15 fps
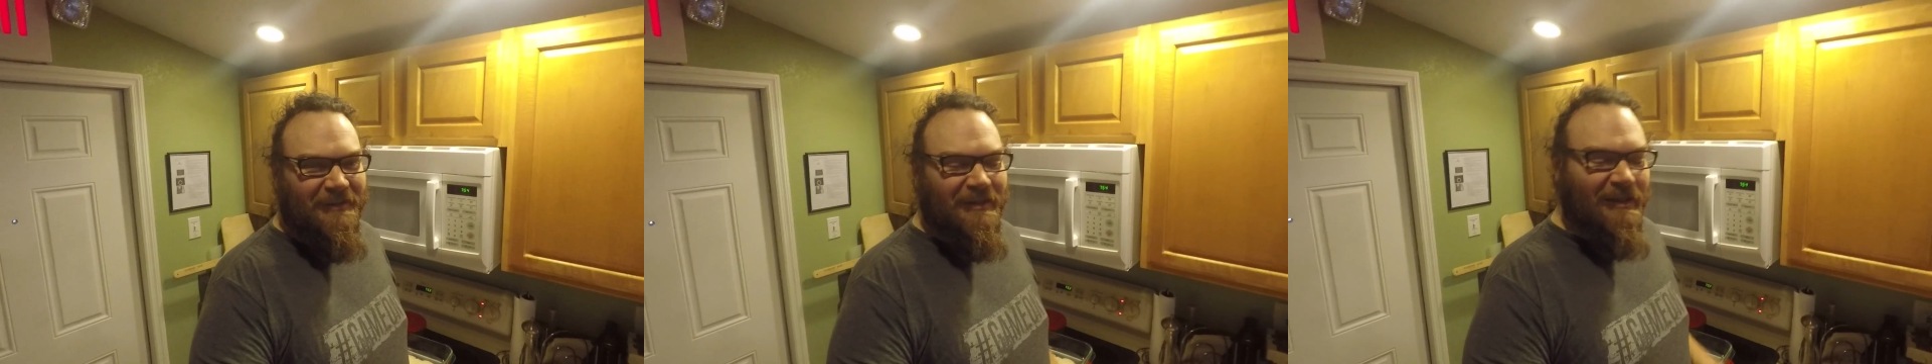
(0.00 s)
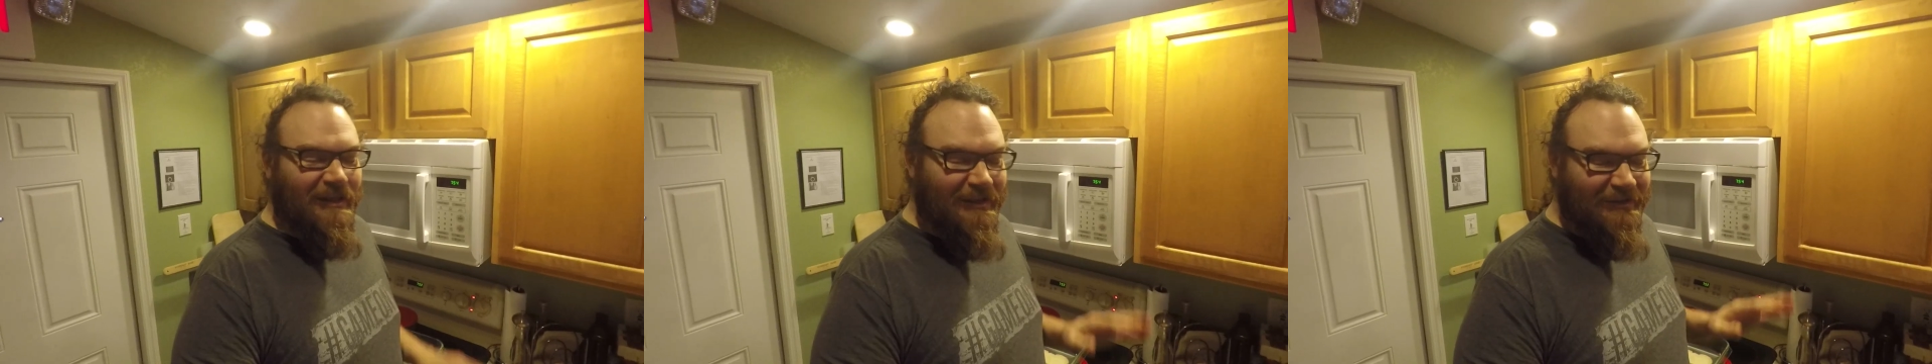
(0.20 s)

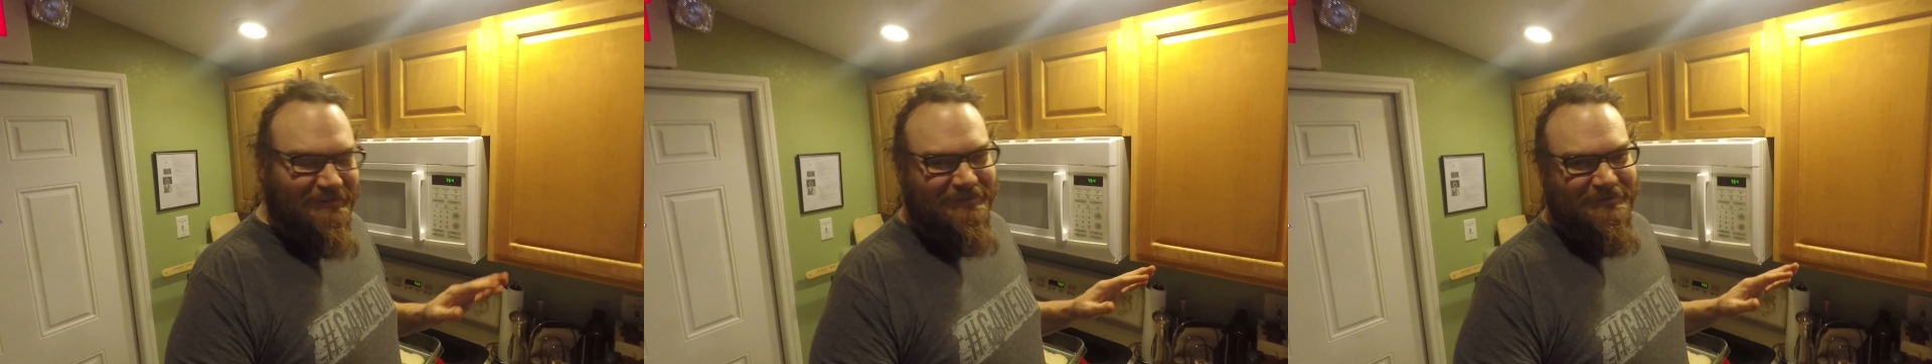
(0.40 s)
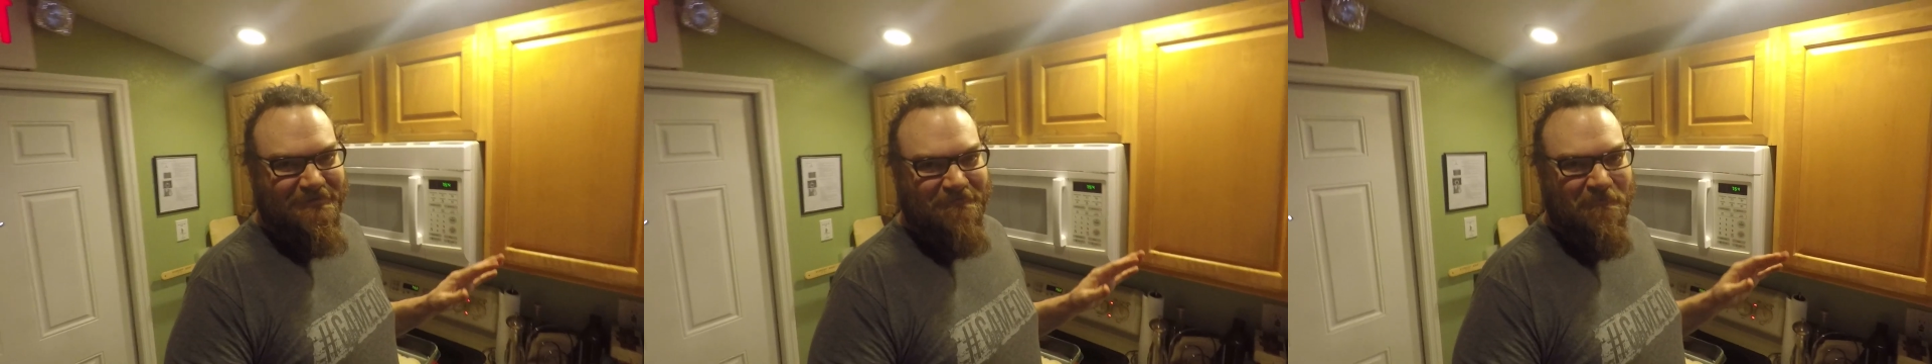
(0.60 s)

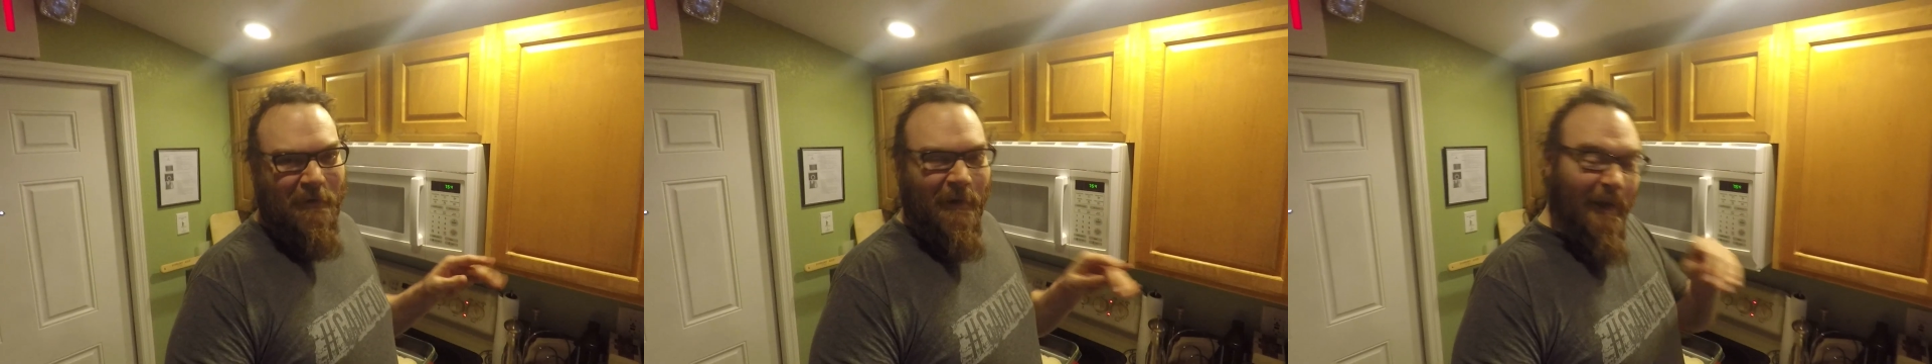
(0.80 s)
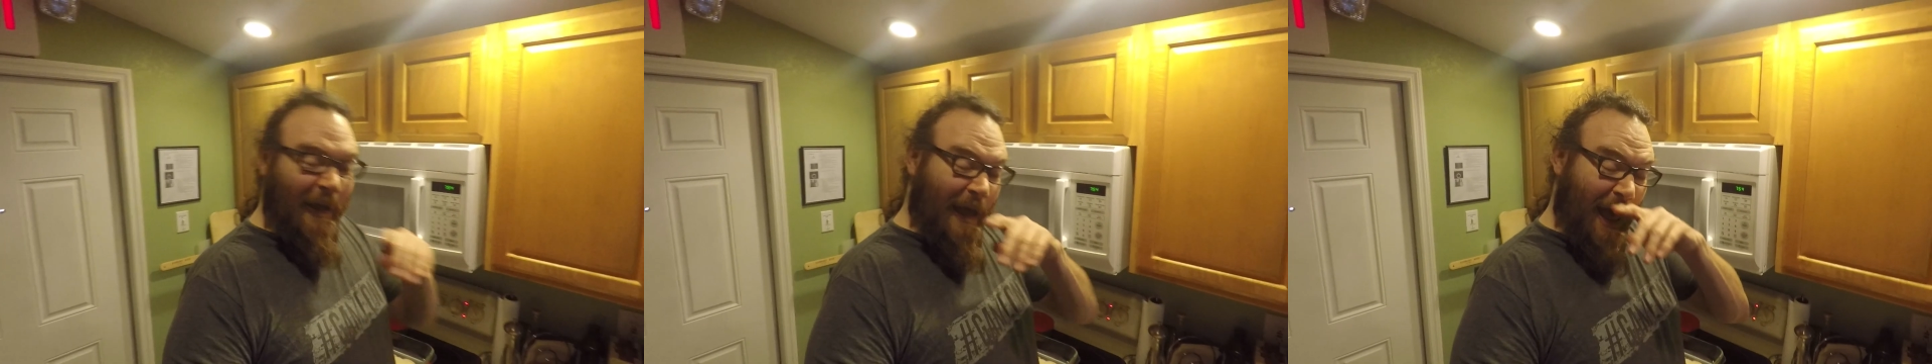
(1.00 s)
Listen,
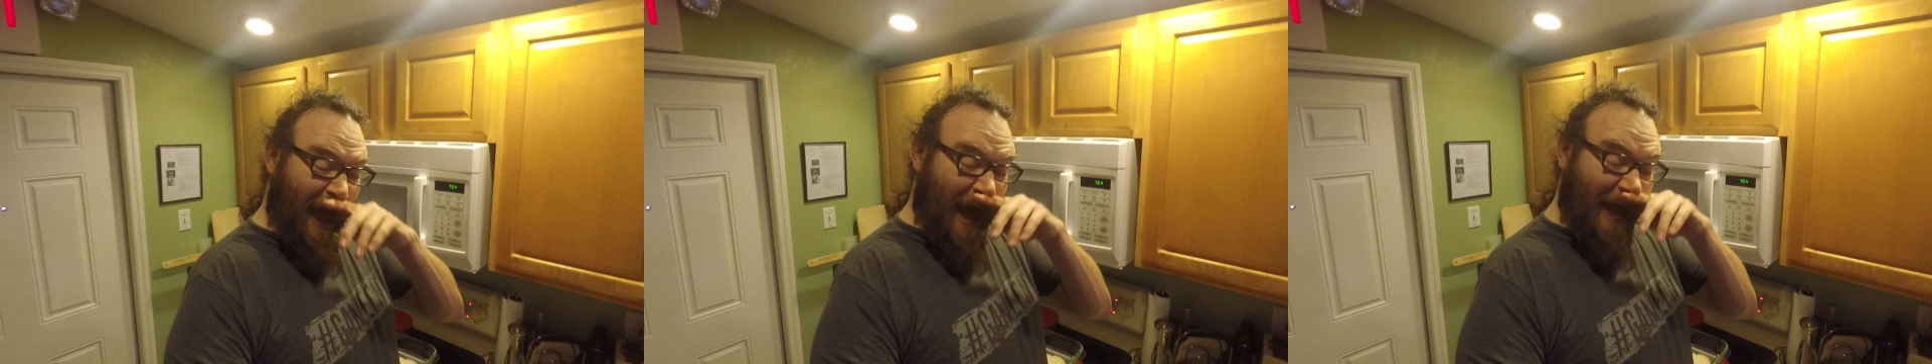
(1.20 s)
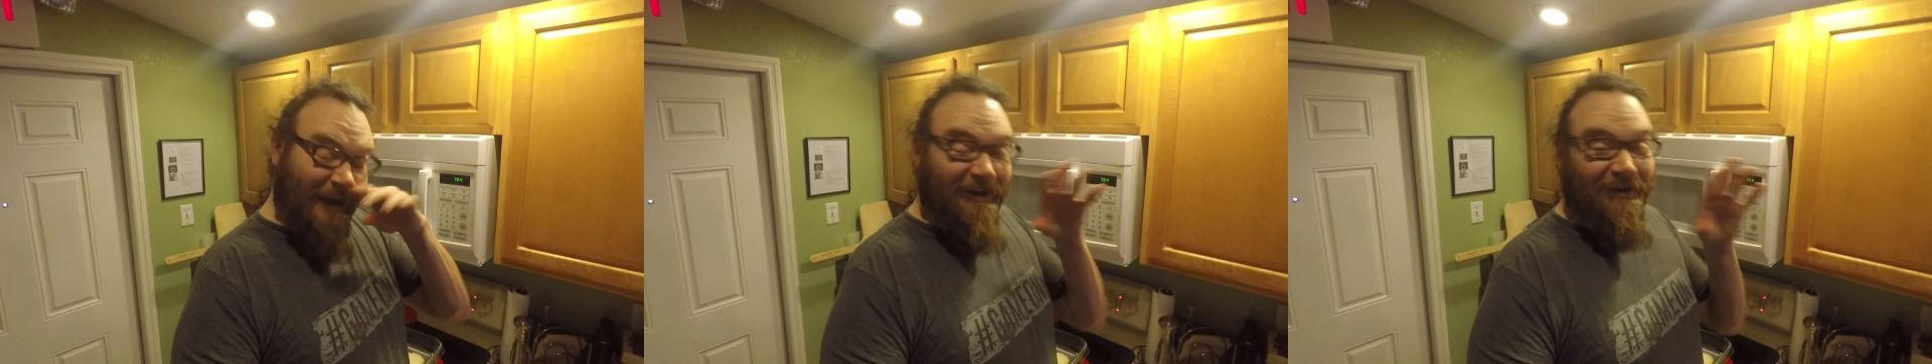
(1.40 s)

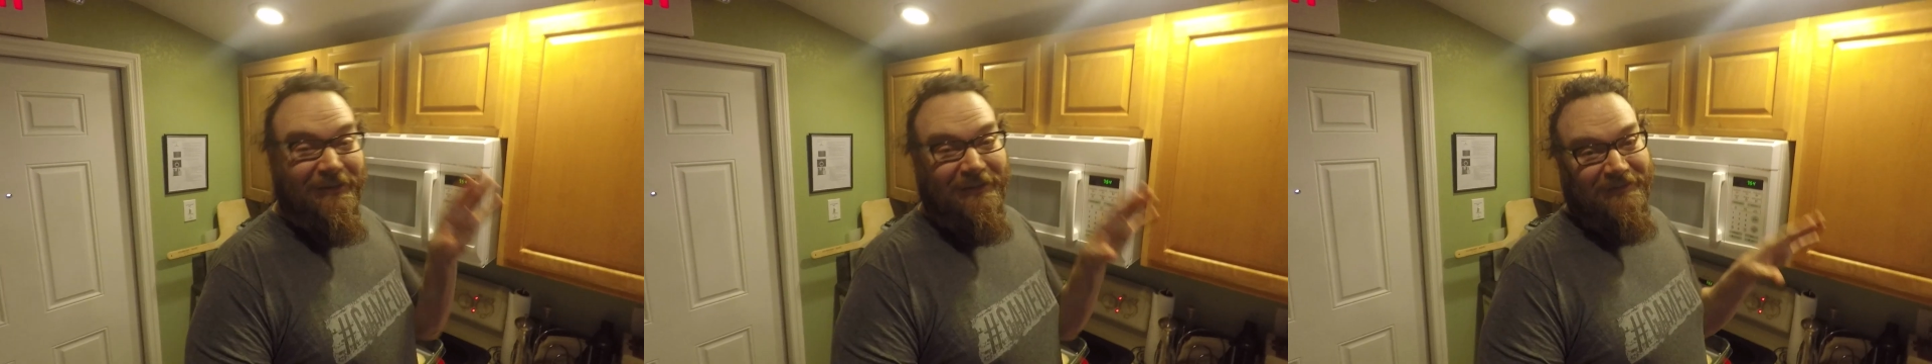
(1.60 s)
I know it